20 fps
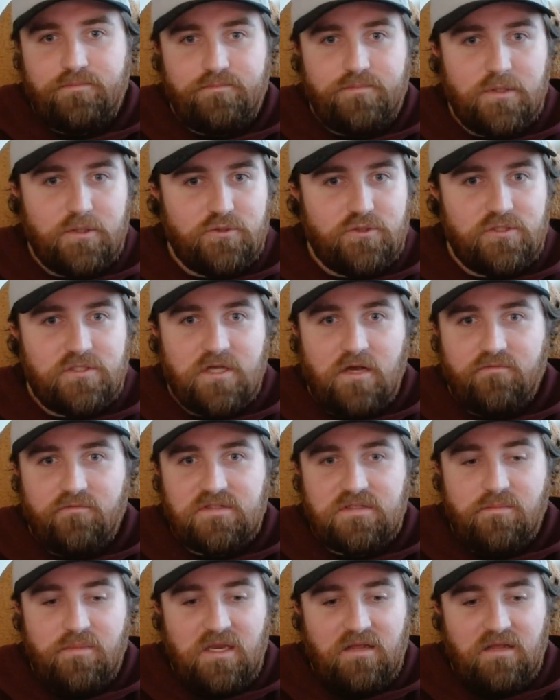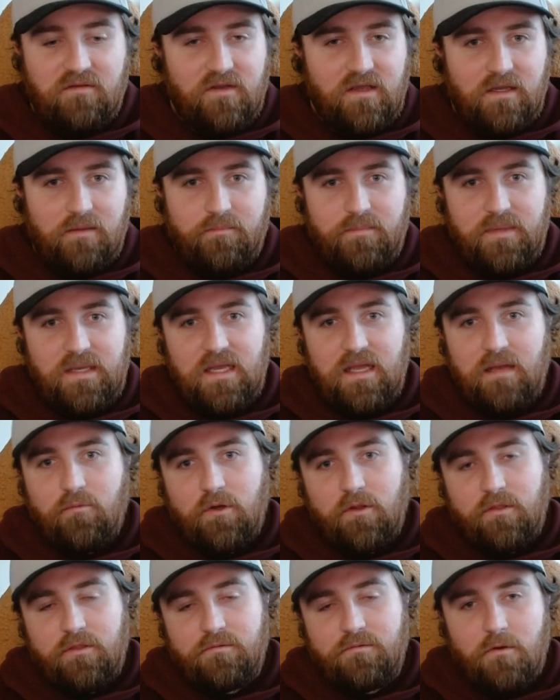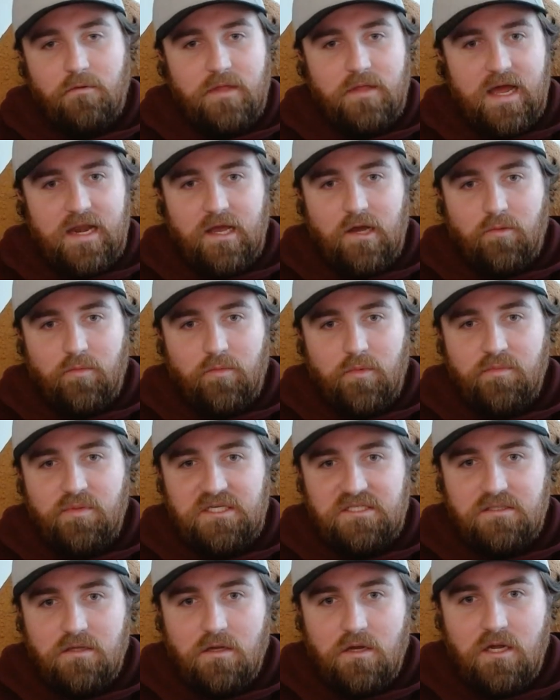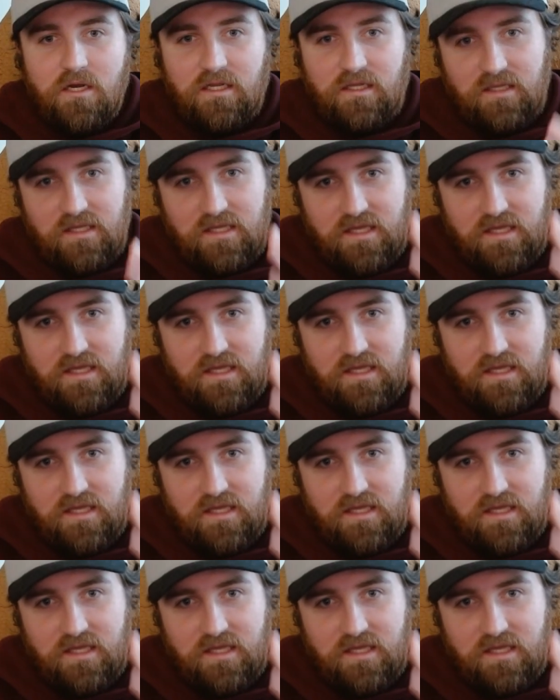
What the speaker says: build yourself as a minifig, and being able to throw that helmet piece on and